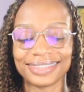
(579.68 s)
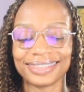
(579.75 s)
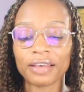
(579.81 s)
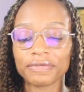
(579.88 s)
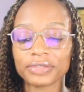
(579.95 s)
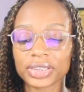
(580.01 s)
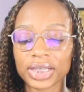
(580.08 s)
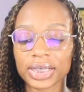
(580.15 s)

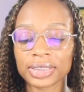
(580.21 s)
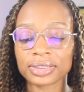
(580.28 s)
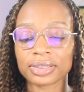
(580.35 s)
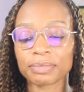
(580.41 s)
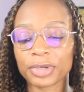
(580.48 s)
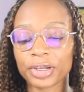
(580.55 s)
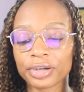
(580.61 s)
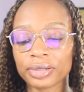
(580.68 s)
F
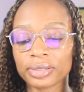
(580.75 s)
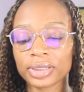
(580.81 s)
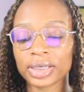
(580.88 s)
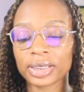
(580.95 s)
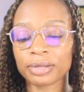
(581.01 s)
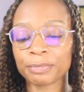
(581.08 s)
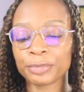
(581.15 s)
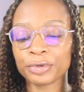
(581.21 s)
says, I'm
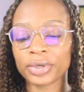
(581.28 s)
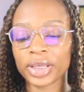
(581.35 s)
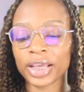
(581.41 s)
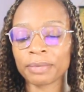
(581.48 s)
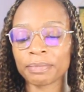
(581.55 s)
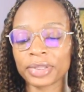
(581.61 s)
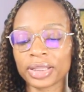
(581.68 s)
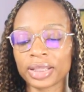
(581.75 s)
currently in a boot
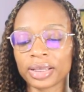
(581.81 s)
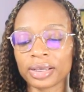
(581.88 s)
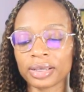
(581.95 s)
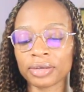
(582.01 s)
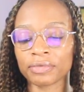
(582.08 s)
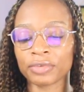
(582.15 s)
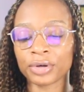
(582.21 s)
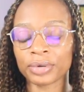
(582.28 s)
camp and
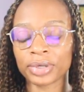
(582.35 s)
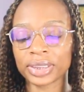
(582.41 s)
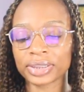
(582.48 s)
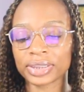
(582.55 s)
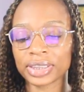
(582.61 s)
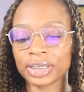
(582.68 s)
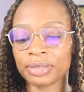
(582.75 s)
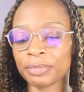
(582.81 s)
thinking of going
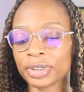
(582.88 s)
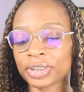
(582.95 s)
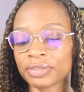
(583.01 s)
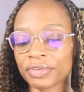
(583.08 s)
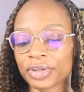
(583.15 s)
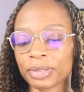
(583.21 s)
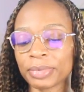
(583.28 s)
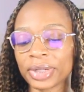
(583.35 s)
into email
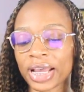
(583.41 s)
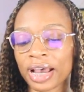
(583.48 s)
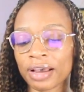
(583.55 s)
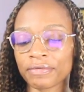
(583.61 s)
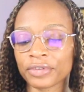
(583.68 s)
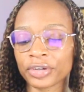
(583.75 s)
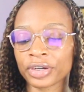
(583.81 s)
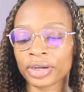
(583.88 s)
development
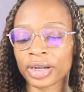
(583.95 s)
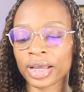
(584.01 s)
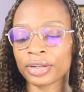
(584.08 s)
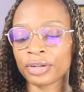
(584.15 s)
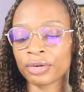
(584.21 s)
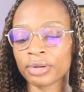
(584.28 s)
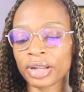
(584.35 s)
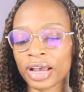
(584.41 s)
after. I
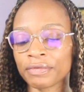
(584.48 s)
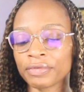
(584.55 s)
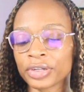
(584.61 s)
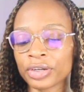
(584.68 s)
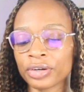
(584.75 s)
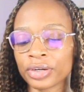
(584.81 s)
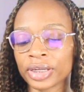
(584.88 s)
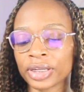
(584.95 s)
don't have a
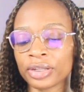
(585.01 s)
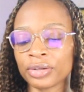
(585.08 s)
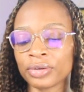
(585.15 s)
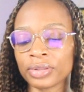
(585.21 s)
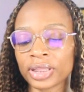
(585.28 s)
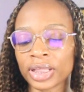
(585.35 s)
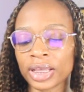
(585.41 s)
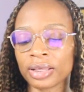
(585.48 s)
degree. Do
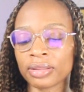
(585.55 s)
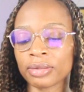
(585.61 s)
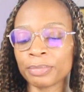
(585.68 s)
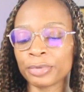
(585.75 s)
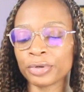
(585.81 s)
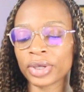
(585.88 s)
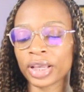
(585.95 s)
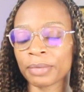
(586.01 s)
you think the
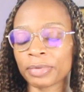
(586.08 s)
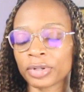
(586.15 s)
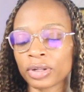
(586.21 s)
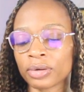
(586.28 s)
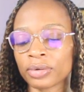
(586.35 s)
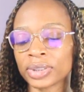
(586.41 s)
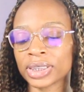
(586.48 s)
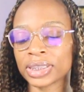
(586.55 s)
boot camp
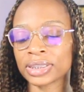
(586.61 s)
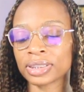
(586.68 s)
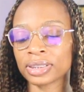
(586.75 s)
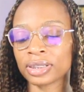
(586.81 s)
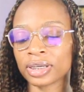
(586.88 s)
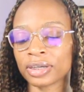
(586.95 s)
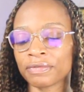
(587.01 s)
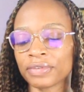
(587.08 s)
alone is
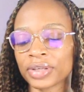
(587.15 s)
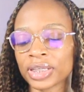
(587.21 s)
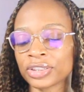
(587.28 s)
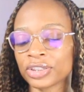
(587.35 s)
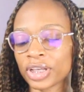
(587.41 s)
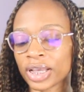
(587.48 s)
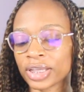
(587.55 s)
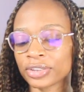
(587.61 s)
enough
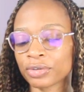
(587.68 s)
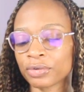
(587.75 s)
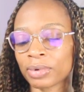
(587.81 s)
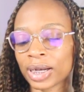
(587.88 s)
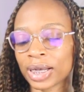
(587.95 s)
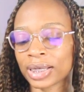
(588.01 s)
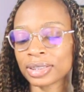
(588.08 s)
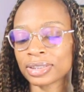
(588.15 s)

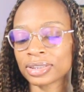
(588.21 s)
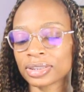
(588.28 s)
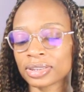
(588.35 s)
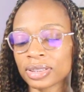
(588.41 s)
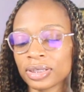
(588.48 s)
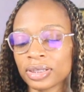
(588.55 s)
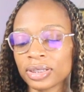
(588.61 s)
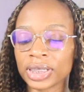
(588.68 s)

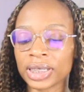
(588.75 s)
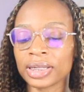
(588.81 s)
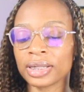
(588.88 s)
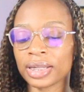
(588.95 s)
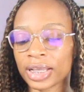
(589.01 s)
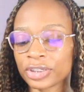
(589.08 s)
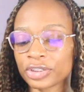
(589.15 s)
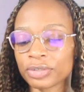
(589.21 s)
education-wise to get
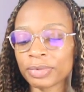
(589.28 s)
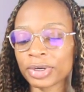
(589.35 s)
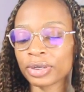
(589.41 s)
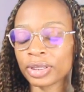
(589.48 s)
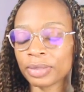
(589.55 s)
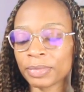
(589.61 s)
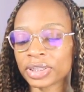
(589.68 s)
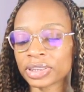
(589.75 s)
an
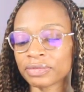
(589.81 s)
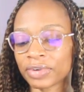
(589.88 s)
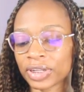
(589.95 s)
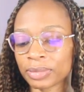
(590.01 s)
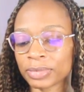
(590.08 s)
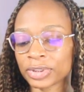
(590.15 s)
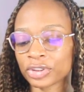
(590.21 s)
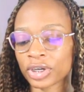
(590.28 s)
HTML email
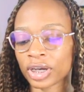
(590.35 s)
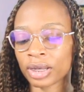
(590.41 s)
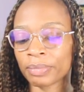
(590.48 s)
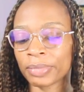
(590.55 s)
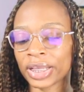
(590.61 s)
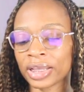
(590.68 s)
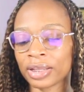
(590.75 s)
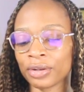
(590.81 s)
development
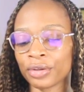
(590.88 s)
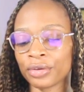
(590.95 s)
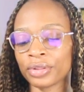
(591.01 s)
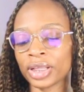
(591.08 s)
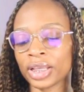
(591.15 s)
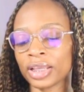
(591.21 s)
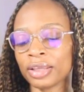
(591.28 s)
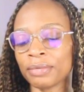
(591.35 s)
job? And do
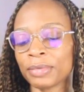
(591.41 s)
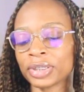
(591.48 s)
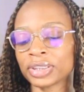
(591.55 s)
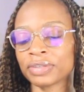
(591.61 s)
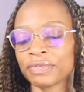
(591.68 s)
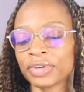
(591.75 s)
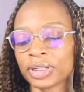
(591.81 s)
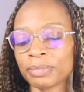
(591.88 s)
you think
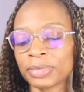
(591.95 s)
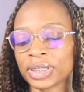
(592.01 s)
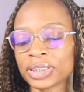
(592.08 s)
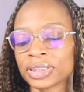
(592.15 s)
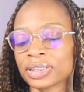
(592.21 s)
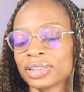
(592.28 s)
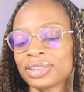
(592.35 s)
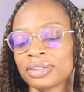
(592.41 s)
email
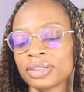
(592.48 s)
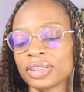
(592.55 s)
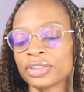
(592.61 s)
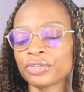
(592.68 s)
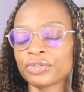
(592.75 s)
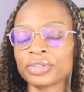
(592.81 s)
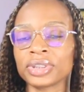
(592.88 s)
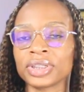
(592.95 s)
development is a good
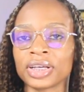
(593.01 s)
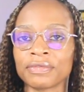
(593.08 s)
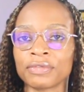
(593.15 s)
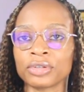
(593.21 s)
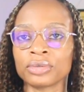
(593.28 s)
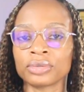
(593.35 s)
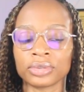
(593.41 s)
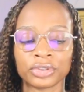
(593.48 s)

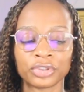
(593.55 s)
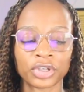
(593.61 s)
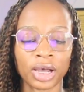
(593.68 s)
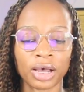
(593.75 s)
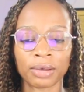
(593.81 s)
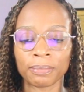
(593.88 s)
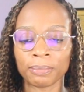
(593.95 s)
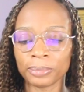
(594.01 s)
entry-level
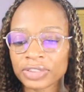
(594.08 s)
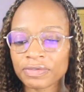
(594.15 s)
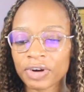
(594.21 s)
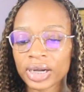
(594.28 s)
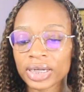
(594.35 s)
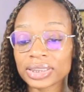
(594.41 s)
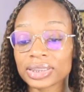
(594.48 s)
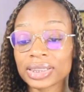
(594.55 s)
job? As
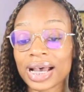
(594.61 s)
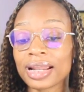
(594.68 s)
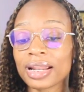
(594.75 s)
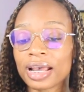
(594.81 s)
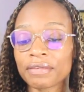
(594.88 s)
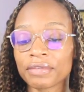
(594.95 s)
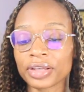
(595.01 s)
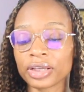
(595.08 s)
far as
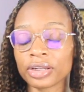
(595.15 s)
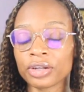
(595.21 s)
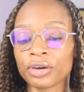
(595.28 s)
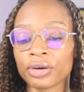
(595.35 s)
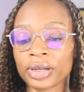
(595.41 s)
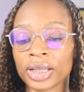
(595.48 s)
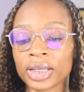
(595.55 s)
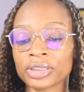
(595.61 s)
not having a
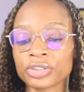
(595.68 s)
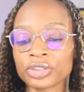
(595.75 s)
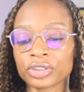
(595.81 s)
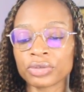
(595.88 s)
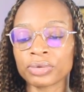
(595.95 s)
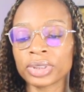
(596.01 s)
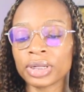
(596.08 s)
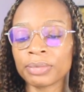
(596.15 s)
degree and
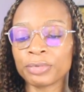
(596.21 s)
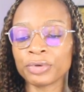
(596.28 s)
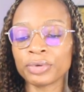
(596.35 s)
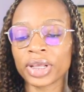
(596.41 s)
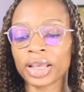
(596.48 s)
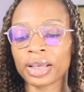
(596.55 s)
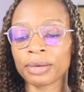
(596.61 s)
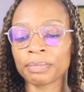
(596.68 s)
just going to
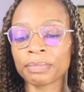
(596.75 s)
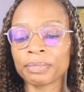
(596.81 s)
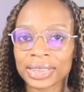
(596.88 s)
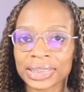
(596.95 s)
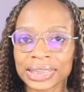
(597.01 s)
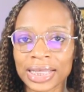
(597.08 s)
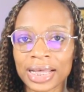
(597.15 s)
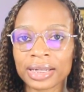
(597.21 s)
boot camp,
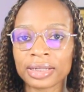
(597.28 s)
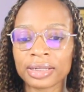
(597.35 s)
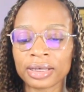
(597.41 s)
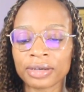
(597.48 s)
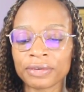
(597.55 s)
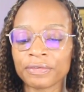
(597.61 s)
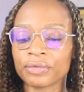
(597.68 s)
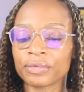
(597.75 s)
is that
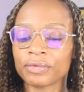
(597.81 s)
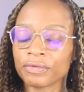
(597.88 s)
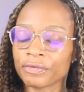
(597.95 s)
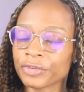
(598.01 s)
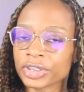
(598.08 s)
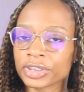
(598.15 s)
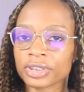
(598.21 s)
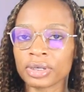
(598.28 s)
enough?
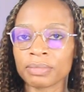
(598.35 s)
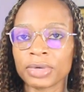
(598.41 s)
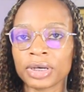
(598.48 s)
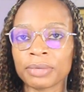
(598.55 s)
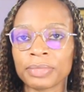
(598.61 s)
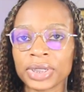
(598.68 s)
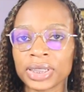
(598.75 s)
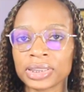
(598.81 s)
For some
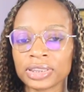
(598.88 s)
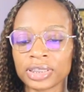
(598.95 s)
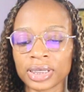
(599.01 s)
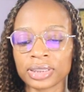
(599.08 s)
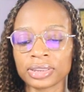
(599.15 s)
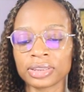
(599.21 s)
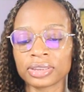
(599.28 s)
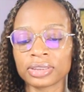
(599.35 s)
companies,
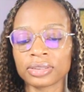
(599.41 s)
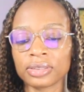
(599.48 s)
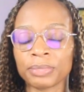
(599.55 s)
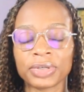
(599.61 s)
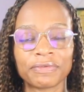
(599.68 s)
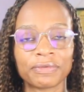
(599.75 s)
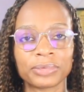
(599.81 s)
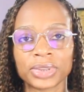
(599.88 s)
yes,
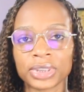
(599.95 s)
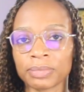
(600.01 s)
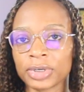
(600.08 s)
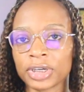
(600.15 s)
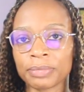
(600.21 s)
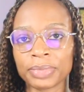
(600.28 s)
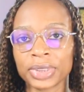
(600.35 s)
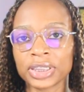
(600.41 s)
but for
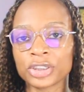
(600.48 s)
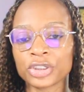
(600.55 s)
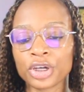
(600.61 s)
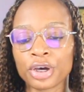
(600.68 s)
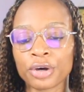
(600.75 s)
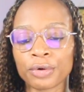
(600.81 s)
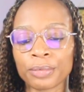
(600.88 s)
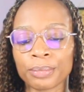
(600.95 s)
some companies,
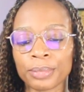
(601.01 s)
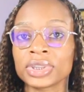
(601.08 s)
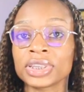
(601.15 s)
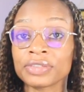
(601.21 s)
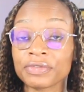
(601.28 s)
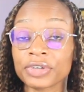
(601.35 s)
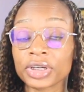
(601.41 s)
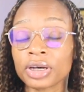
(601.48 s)
no.
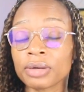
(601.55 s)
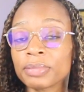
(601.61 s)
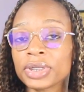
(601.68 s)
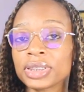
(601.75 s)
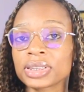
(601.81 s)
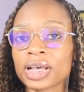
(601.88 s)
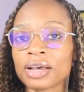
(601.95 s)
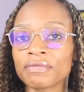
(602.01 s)
Different
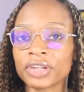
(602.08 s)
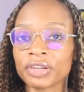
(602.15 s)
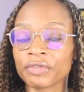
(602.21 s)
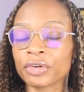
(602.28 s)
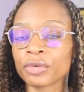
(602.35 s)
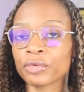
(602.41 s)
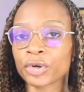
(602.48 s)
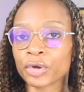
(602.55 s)
companies have
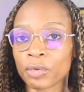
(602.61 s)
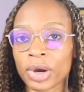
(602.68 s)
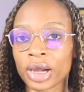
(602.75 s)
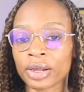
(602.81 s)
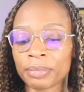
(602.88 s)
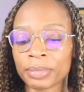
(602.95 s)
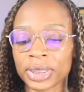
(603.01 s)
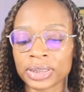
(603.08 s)
different
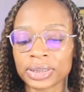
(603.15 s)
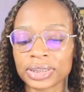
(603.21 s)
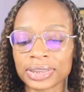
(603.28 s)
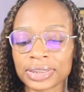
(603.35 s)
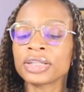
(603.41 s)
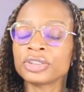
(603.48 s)
requirements.